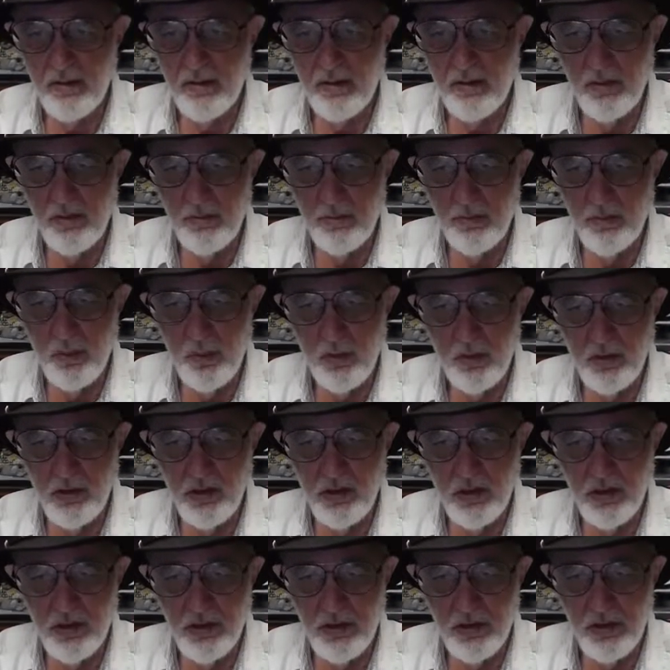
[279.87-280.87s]

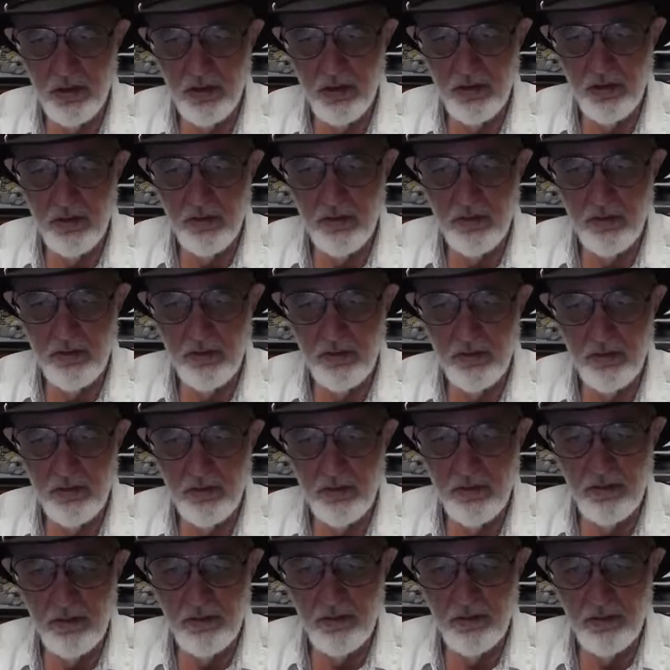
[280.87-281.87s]
mortgage
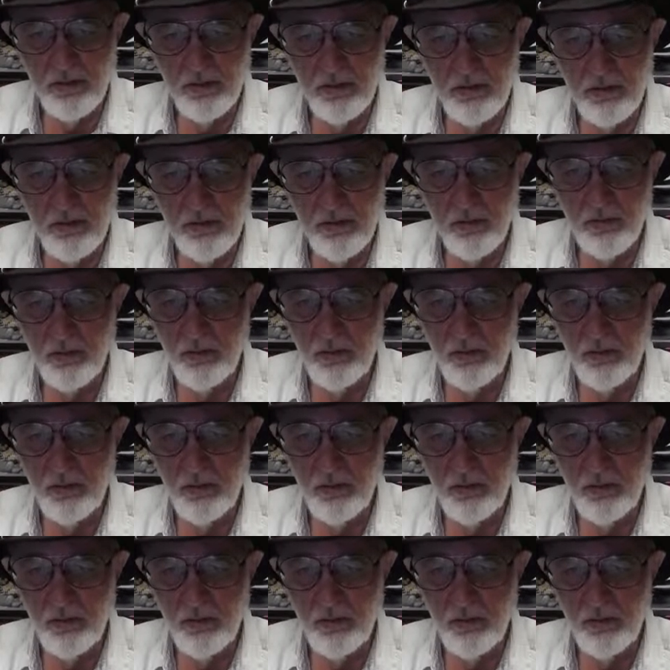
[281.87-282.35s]
due.